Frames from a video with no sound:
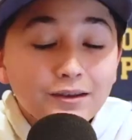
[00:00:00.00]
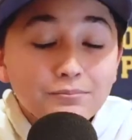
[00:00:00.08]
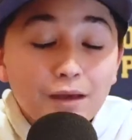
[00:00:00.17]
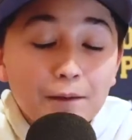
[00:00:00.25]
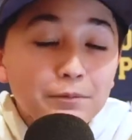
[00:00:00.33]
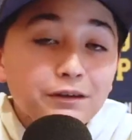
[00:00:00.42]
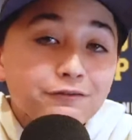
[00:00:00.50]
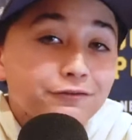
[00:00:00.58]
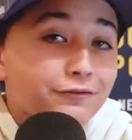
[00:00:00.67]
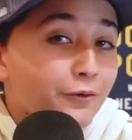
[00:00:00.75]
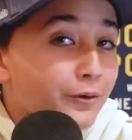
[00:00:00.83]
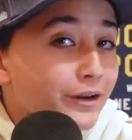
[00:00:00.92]
maybe even
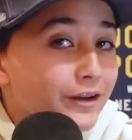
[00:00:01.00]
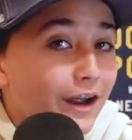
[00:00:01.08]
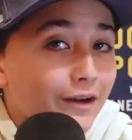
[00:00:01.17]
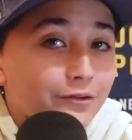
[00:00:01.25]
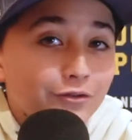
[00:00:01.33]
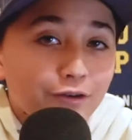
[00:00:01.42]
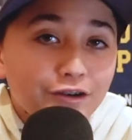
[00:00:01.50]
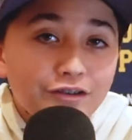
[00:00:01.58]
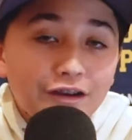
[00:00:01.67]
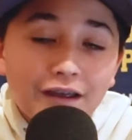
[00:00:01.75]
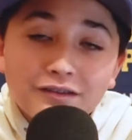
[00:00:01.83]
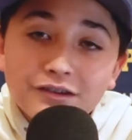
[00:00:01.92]
49ers
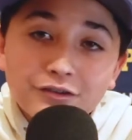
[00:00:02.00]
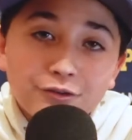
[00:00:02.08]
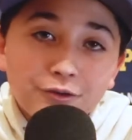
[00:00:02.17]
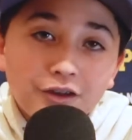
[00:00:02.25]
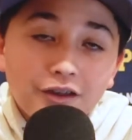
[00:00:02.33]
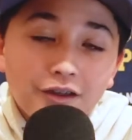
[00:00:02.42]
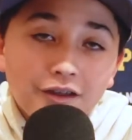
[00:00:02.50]
franchise history.